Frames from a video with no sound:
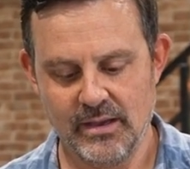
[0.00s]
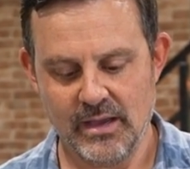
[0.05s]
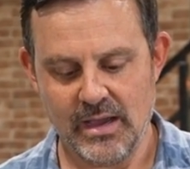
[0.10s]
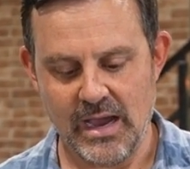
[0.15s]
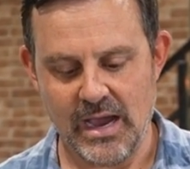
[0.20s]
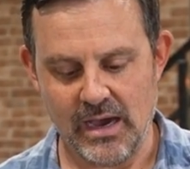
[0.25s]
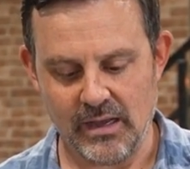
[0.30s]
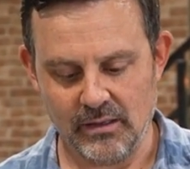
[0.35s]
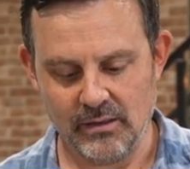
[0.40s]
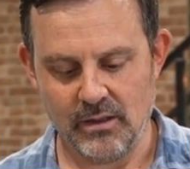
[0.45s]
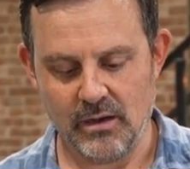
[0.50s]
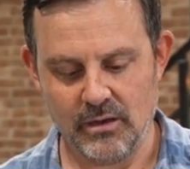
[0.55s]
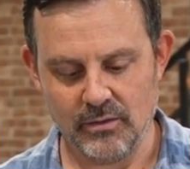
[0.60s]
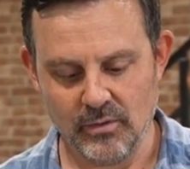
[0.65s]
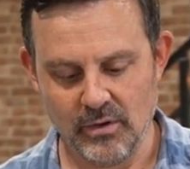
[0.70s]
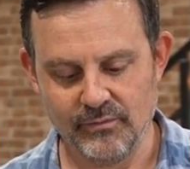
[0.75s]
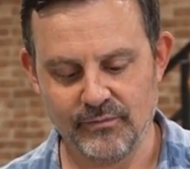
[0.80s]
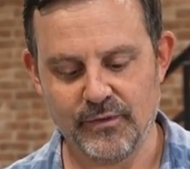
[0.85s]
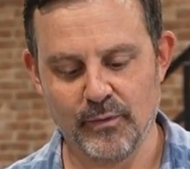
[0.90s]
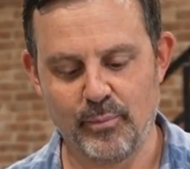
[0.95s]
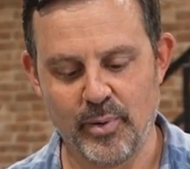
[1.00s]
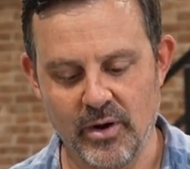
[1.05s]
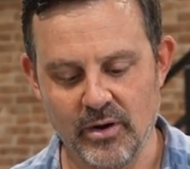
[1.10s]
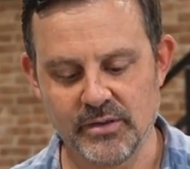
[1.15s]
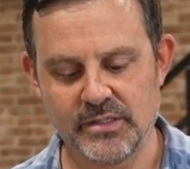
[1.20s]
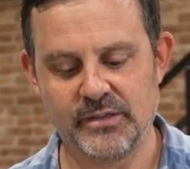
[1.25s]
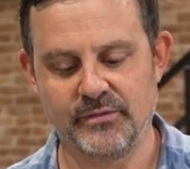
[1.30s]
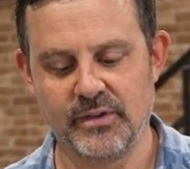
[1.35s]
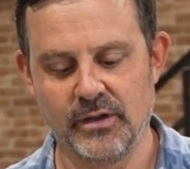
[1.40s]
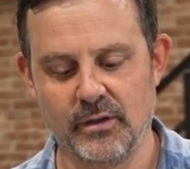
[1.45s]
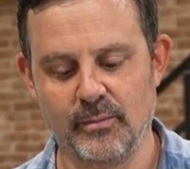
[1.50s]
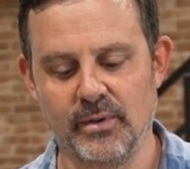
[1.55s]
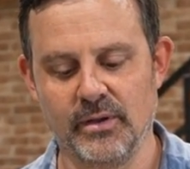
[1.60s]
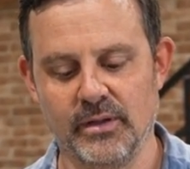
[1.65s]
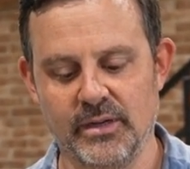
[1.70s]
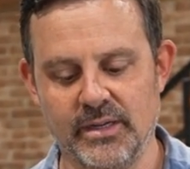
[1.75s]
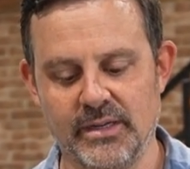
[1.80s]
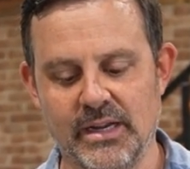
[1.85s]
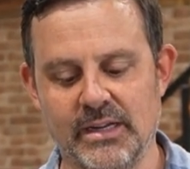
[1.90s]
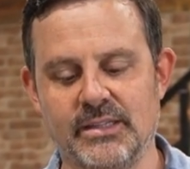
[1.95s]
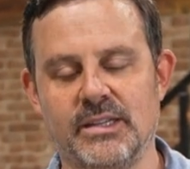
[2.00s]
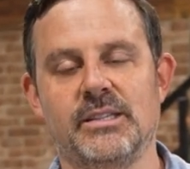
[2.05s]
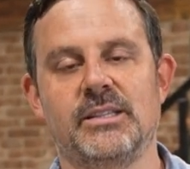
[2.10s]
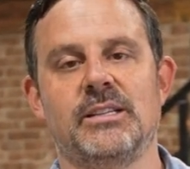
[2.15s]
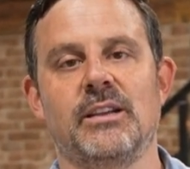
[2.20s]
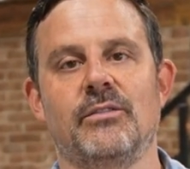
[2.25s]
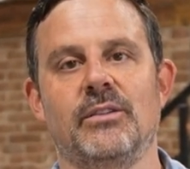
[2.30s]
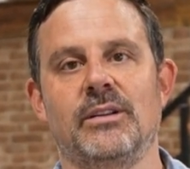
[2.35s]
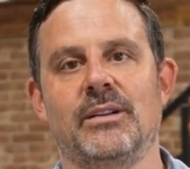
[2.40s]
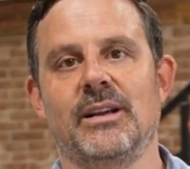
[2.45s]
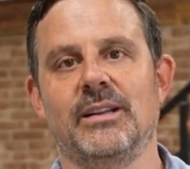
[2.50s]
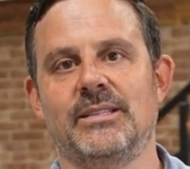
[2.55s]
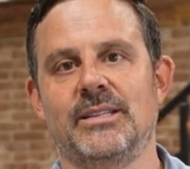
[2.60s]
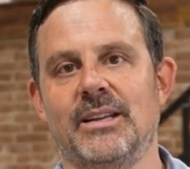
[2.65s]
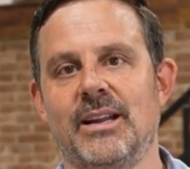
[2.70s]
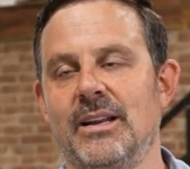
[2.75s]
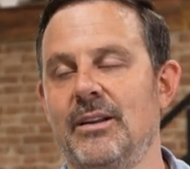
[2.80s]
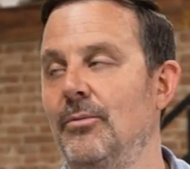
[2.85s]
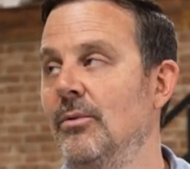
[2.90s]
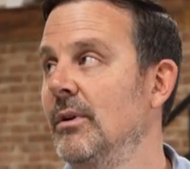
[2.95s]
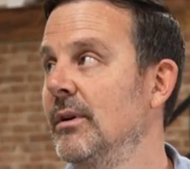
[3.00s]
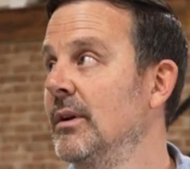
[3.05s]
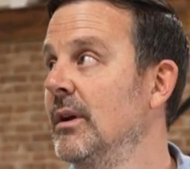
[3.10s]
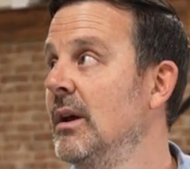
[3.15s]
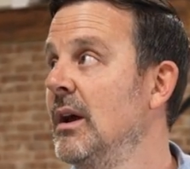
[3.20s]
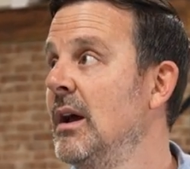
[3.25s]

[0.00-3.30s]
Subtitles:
How to long run for parts availability 1970, 1981?